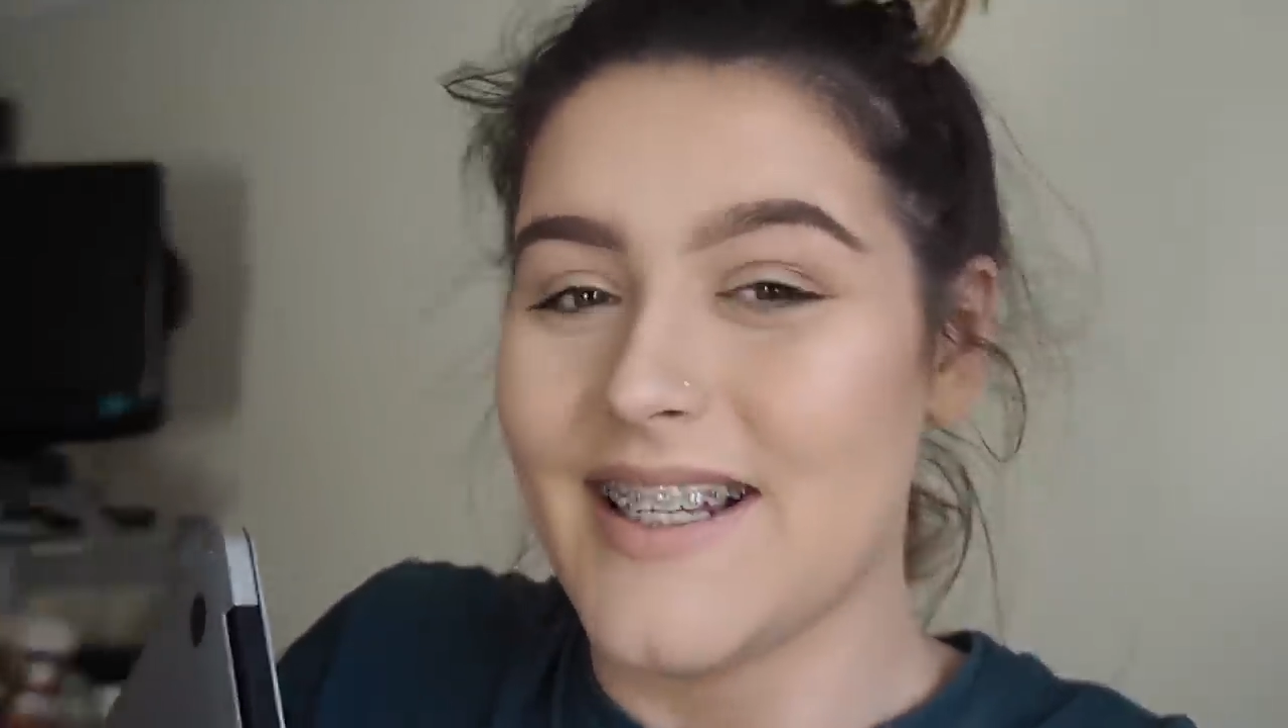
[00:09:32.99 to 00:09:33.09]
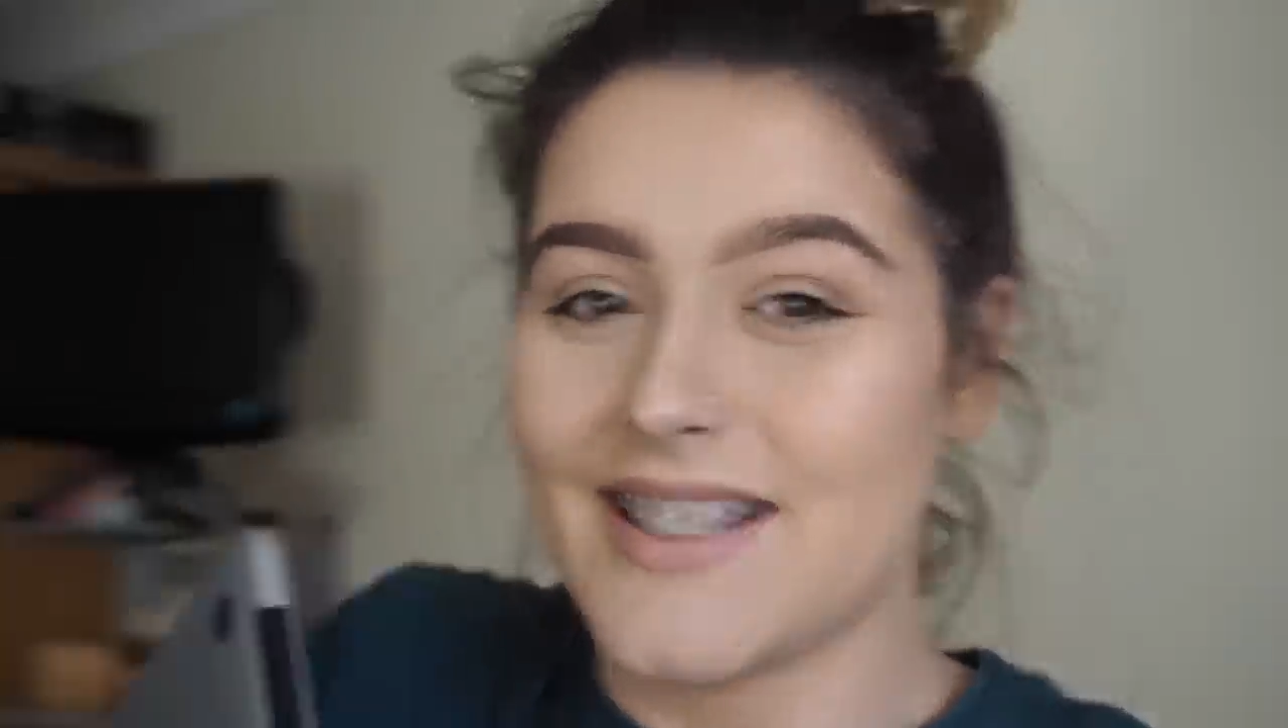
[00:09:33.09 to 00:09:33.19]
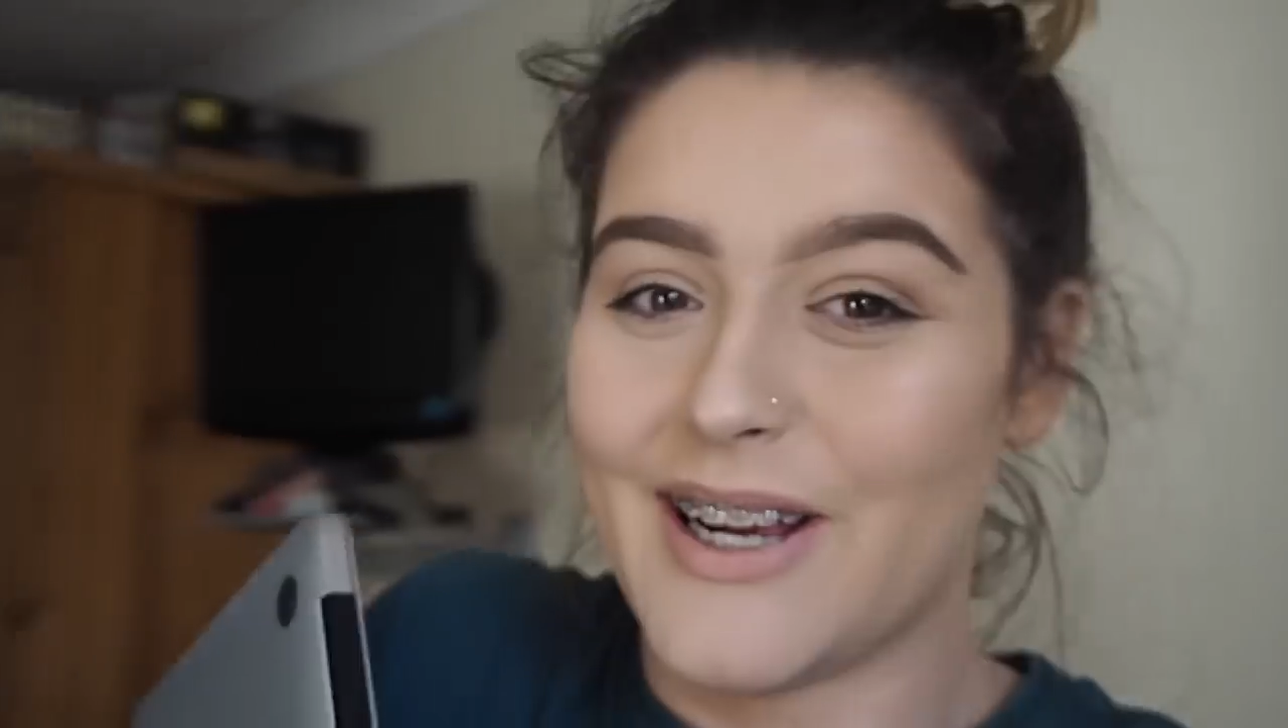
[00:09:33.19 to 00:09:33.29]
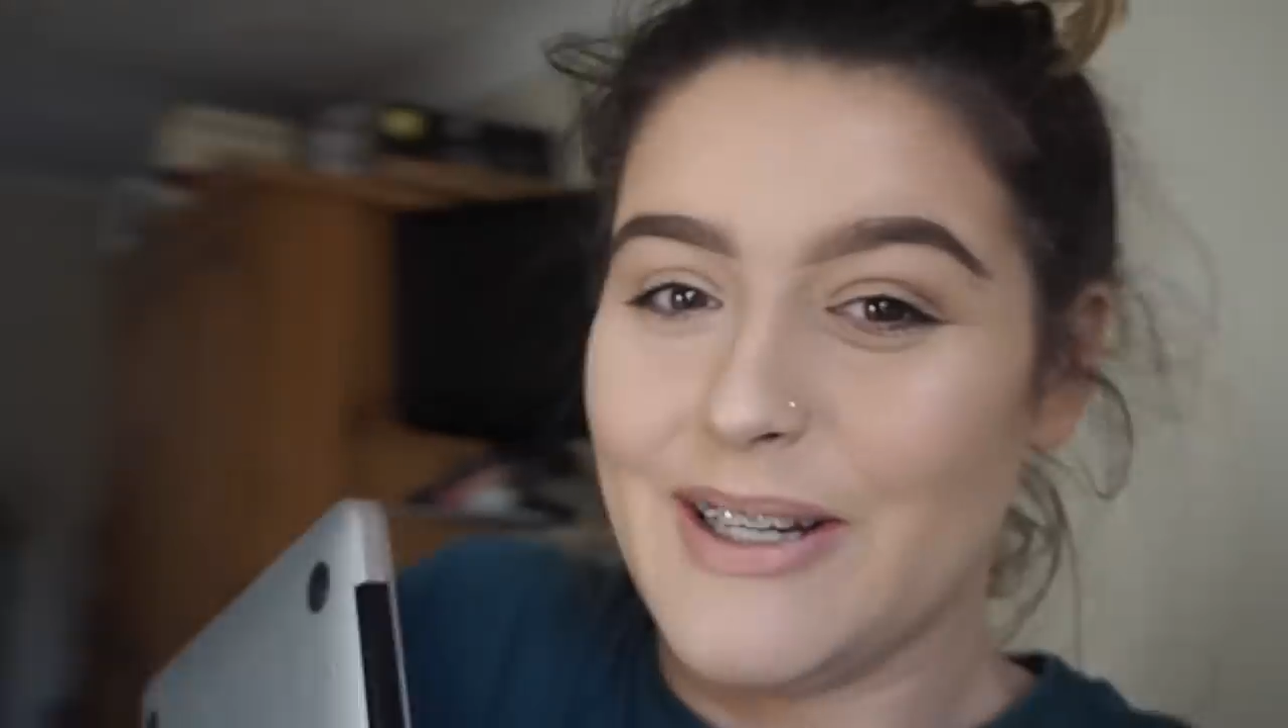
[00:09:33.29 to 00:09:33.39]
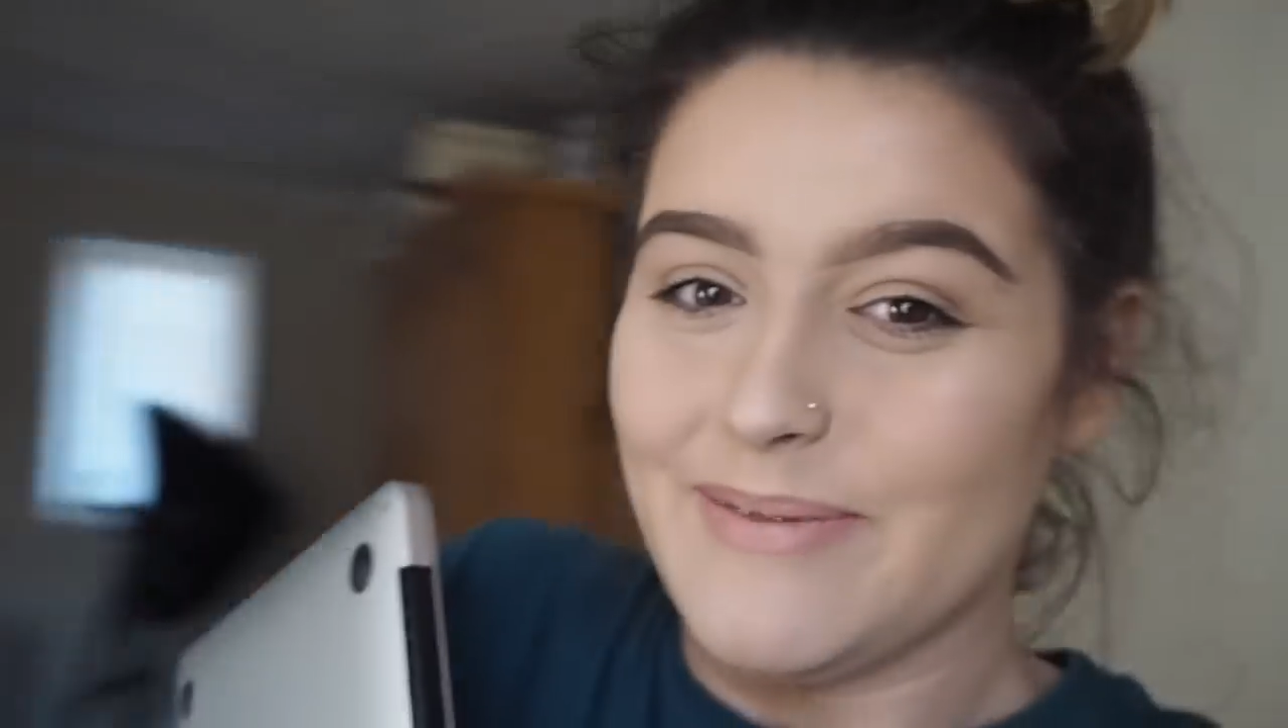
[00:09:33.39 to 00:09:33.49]
it.
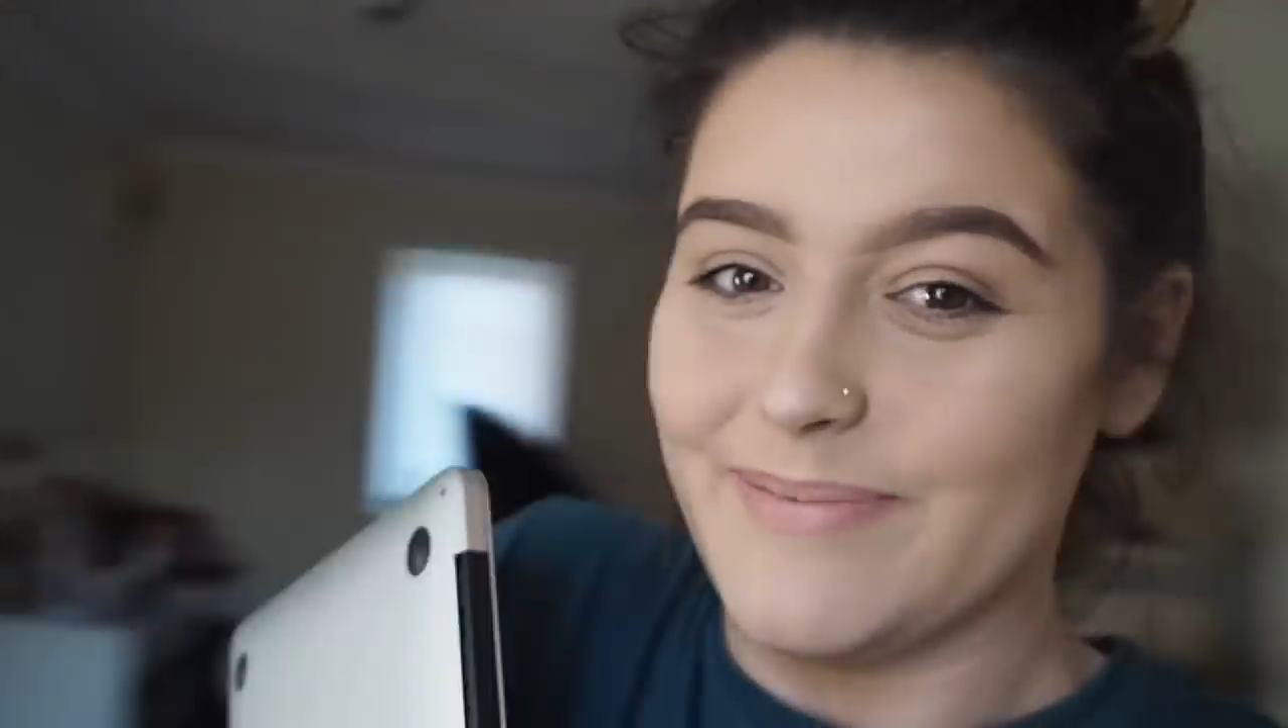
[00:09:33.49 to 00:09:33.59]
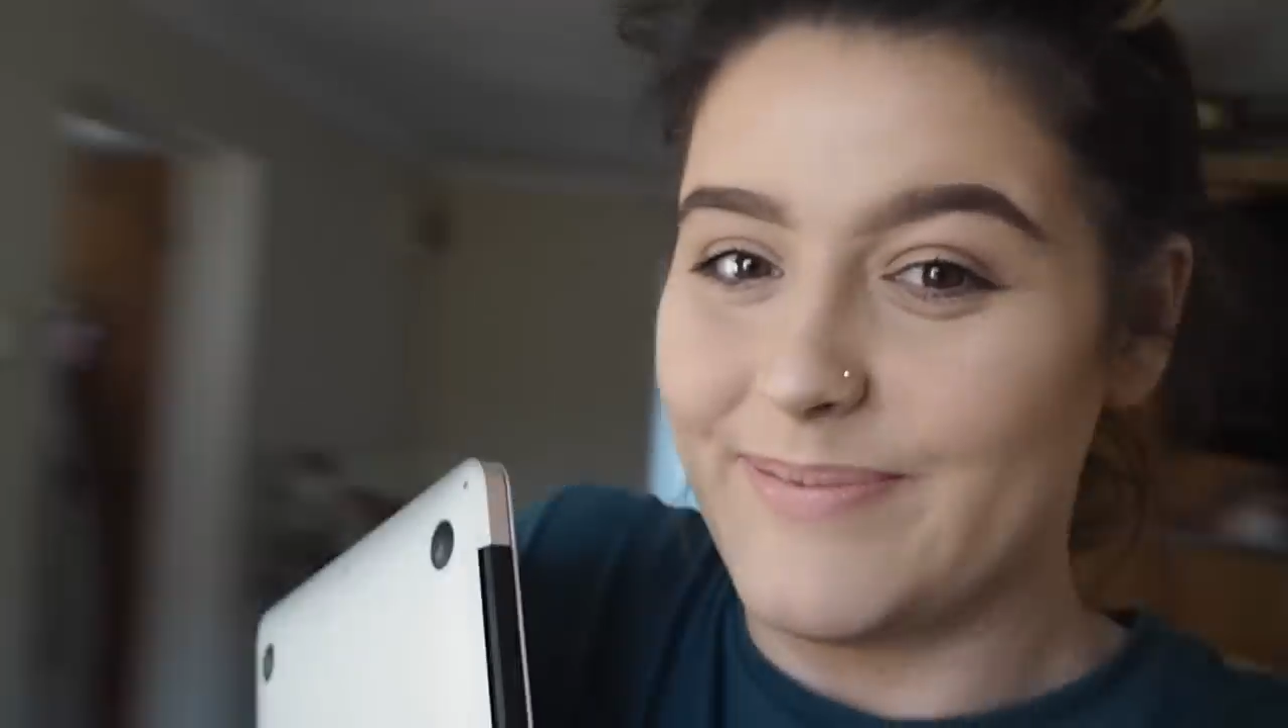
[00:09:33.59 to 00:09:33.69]
So